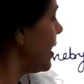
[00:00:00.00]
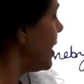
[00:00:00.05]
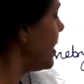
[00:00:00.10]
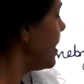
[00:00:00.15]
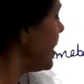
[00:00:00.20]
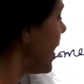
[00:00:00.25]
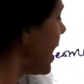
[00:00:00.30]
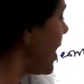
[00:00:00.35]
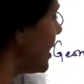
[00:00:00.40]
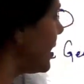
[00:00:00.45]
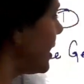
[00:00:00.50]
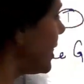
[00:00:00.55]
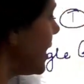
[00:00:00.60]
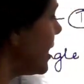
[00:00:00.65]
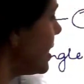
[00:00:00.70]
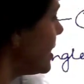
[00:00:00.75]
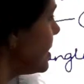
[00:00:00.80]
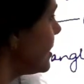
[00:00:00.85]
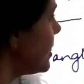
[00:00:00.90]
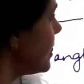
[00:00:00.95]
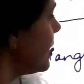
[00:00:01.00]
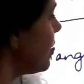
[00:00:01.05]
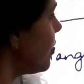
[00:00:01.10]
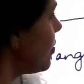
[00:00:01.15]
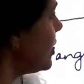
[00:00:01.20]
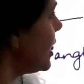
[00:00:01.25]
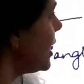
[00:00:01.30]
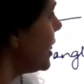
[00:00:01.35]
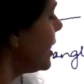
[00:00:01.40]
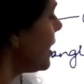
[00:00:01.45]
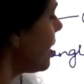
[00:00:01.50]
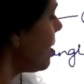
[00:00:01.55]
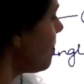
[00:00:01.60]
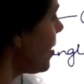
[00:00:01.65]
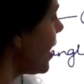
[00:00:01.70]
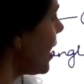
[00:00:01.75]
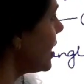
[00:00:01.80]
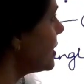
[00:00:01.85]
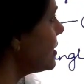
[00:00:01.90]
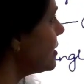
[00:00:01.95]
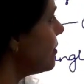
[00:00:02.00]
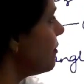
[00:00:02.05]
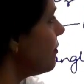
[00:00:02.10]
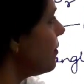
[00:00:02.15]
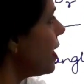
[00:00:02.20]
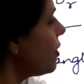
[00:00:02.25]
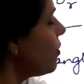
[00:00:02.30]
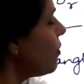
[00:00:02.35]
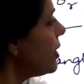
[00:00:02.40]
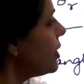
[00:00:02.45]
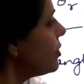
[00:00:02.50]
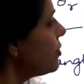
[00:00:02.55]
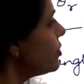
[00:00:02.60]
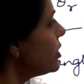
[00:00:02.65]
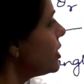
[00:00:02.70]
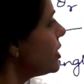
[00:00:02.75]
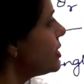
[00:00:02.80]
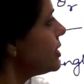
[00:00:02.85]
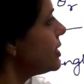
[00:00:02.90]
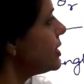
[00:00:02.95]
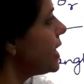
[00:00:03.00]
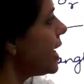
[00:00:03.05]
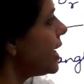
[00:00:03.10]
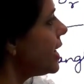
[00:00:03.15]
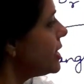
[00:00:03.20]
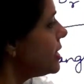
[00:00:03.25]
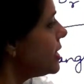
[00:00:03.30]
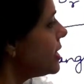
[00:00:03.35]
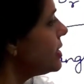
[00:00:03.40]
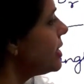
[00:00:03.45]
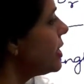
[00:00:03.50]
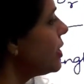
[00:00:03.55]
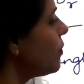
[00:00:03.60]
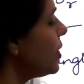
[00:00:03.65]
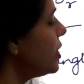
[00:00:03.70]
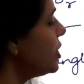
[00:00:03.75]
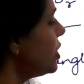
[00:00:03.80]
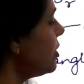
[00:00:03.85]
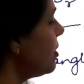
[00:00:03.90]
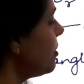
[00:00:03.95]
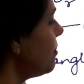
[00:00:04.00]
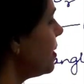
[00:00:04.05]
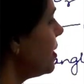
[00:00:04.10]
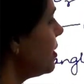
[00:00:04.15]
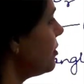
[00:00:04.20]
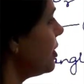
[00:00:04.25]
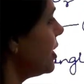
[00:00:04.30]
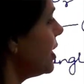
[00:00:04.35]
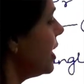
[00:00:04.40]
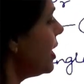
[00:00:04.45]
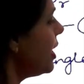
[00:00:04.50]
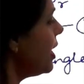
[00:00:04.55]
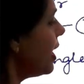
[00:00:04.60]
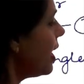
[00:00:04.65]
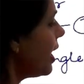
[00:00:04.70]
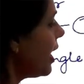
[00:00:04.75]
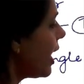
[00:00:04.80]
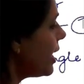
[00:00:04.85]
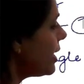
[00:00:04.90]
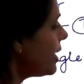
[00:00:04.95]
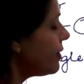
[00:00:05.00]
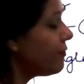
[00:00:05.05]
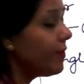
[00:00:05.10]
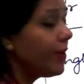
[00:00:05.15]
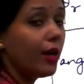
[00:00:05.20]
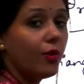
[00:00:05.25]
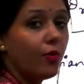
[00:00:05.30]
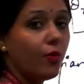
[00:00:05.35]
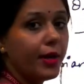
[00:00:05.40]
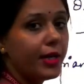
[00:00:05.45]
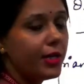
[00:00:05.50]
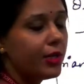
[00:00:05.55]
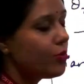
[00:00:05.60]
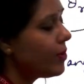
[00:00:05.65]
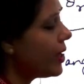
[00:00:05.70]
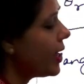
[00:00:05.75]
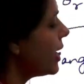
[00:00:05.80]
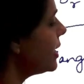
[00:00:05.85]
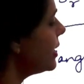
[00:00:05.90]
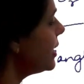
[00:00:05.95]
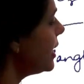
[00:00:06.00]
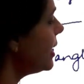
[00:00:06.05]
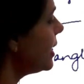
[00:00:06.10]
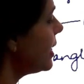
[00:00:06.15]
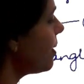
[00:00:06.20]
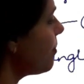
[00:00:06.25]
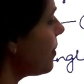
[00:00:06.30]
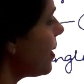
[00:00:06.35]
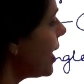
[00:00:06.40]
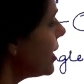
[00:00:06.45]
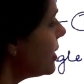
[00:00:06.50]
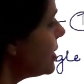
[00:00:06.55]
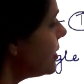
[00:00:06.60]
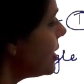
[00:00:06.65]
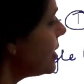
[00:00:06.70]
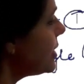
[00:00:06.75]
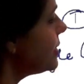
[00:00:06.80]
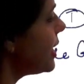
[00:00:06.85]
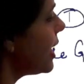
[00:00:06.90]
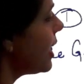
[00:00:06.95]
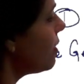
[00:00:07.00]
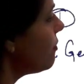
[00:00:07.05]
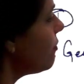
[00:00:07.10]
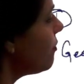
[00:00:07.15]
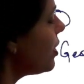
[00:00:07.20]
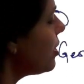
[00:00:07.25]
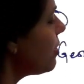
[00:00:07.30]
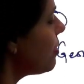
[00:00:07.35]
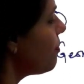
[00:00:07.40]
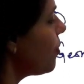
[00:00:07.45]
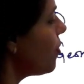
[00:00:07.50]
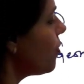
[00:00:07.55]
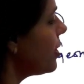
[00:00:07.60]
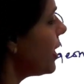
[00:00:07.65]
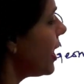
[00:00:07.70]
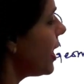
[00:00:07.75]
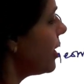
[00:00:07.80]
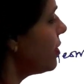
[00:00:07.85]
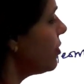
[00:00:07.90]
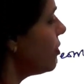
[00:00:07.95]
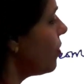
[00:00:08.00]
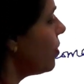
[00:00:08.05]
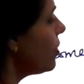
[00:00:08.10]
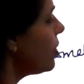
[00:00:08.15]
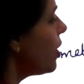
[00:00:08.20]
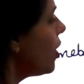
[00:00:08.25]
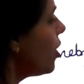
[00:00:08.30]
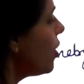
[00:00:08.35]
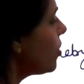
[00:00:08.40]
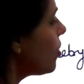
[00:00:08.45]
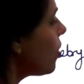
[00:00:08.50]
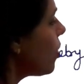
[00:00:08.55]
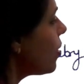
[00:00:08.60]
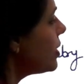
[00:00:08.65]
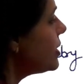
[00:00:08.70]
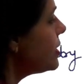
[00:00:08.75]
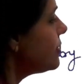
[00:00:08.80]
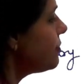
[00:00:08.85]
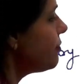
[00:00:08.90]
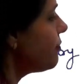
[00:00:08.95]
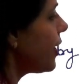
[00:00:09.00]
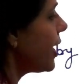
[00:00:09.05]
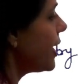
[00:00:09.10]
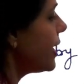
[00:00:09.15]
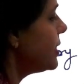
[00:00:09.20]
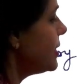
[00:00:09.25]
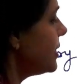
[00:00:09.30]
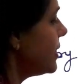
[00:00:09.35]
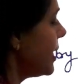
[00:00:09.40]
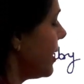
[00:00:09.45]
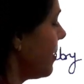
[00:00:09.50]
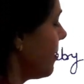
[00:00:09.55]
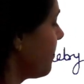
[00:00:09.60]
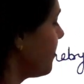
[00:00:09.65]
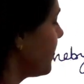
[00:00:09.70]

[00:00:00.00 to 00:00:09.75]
In that case, your theta max, we are going to just change this equation number 3 and we are going to get theta max as n1 upon n0 cos phi c.